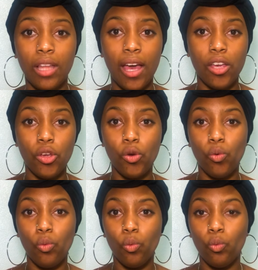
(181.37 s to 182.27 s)
that
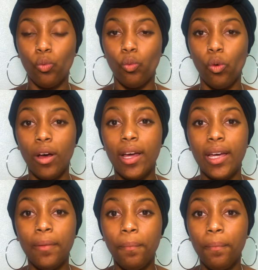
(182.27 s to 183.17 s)
you
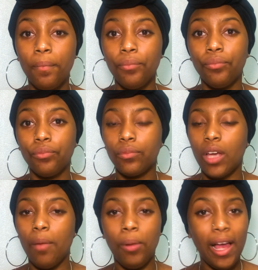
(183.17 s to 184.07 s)
want,
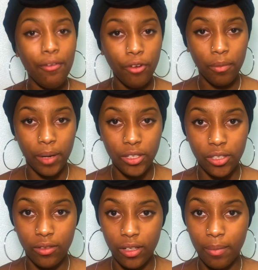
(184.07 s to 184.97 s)
apply for a bunch
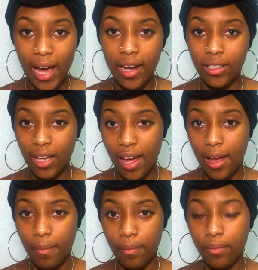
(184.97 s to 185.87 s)
of them at a
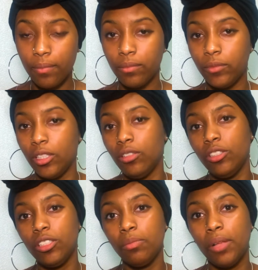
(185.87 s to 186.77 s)
time. Don't
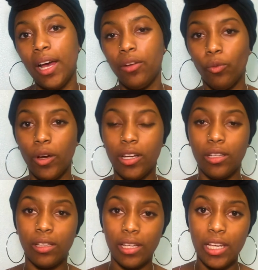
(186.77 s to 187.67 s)
just apply to one
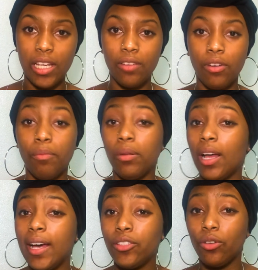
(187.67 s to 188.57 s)
and leave.
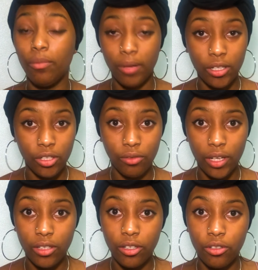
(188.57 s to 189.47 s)
Apply to a bunch of
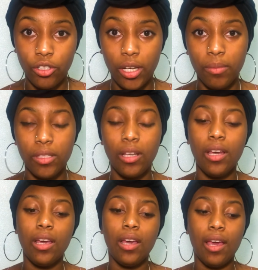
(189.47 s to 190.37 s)
internships.
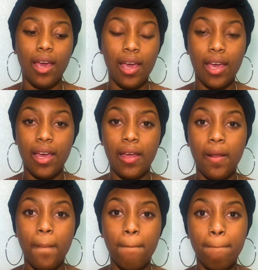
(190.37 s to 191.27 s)

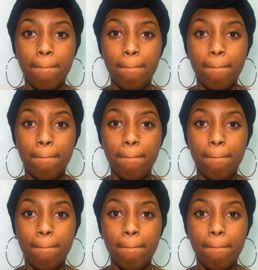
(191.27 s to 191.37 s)
And